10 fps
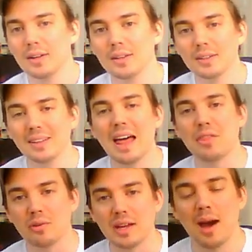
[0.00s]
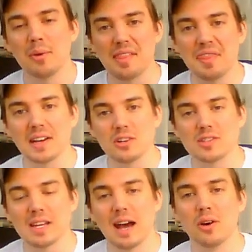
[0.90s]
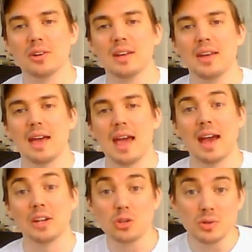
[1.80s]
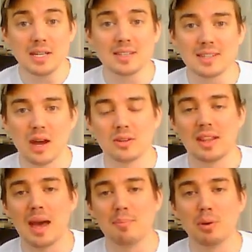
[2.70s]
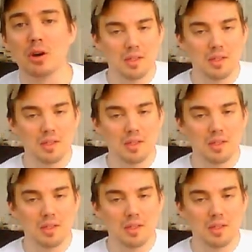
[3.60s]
leathery. I want a thicker sound and a unique sound to that bird.